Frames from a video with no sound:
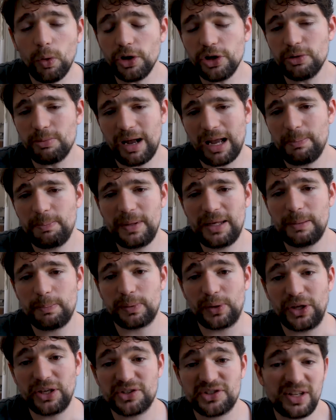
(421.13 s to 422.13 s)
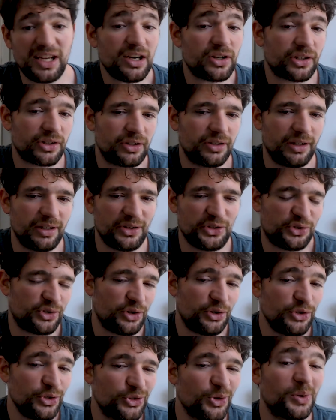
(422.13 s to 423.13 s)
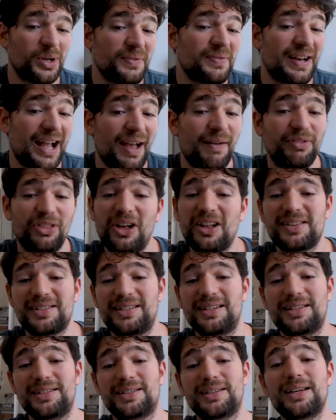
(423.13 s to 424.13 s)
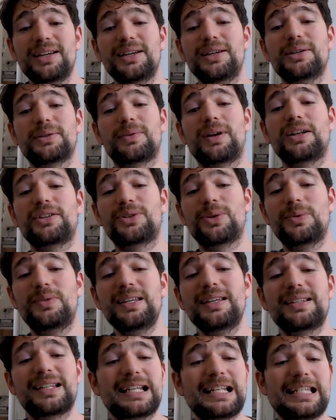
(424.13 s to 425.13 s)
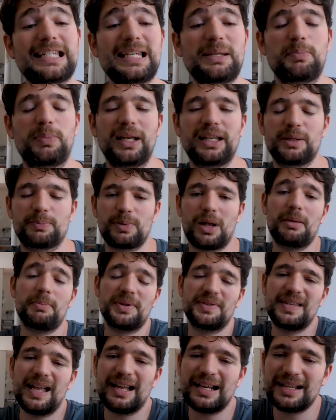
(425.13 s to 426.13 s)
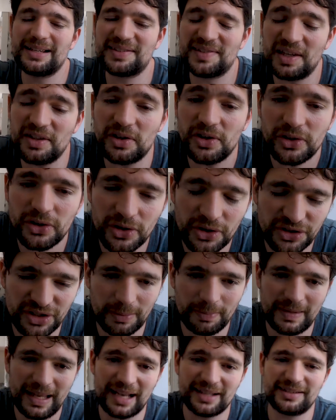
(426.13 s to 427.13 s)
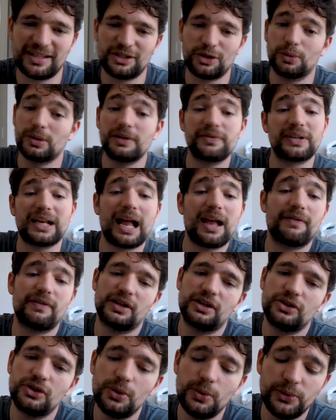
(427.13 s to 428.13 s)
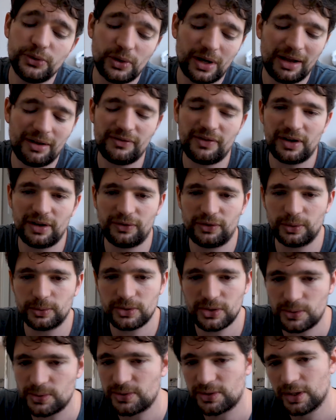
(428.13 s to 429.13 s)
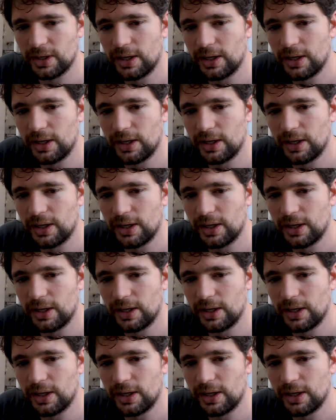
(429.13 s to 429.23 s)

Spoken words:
you might be playing Standard, and in Standard you don't even have Thoughtseize, right? So this can see play. The problem is that in Standard there are some decks that don't even have any 2s or have very few 2s.